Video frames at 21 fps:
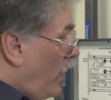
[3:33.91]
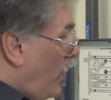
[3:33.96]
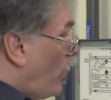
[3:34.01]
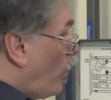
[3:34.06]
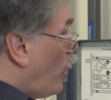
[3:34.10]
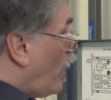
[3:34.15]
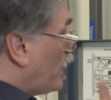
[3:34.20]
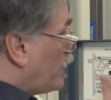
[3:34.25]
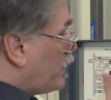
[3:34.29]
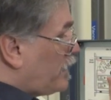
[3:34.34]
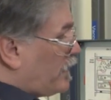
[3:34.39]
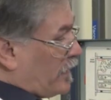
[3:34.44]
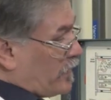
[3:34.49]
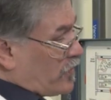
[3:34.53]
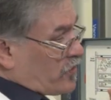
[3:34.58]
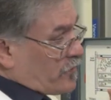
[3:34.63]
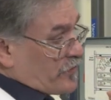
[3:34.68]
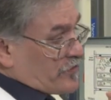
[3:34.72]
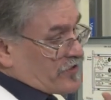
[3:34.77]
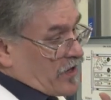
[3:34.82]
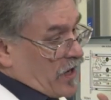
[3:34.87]
A 1D
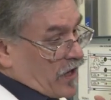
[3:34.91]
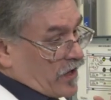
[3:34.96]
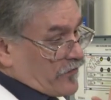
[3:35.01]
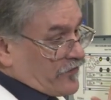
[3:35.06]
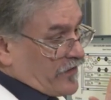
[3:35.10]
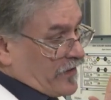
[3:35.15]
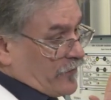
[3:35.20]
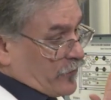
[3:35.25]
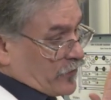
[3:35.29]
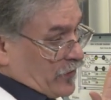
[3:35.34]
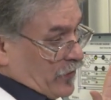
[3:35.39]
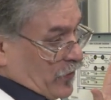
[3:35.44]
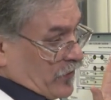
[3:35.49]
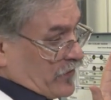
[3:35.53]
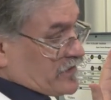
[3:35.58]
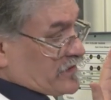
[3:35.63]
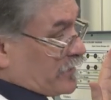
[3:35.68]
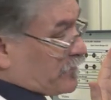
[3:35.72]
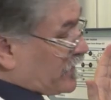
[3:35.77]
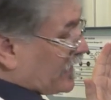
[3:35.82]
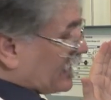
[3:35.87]
chromatography would look
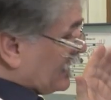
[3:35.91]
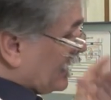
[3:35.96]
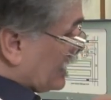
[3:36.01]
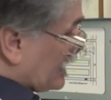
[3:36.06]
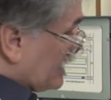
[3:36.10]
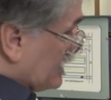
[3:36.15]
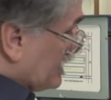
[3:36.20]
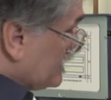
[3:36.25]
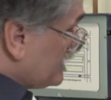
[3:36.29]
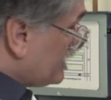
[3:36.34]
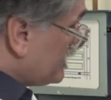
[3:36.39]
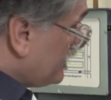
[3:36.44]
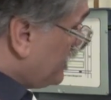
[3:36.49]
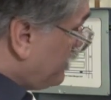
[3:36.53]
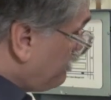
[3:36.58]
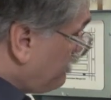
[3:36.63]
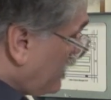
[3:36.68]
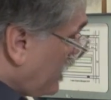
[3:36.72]
something like this.